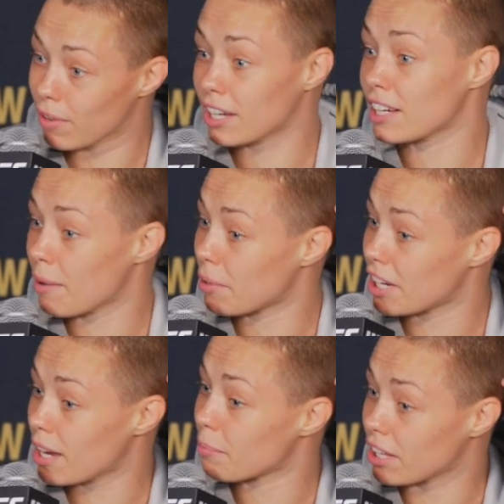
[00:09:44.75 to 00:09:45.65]
I didn't have my
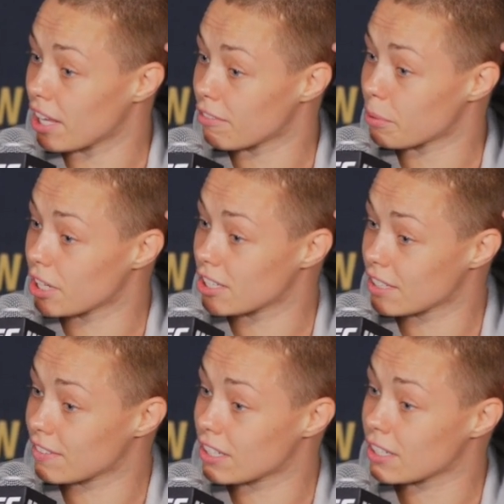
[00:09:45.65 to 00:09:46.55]
dad in my life because
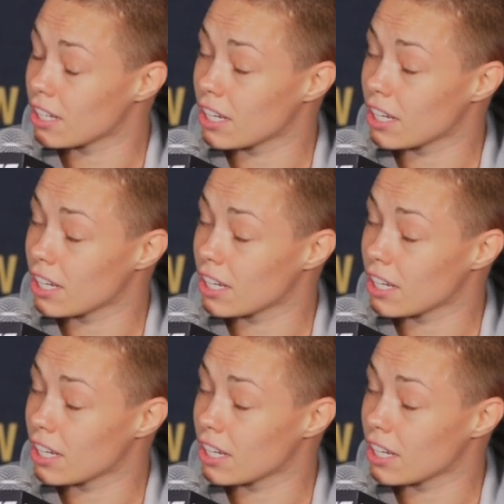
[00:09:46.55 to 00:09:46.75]
of it,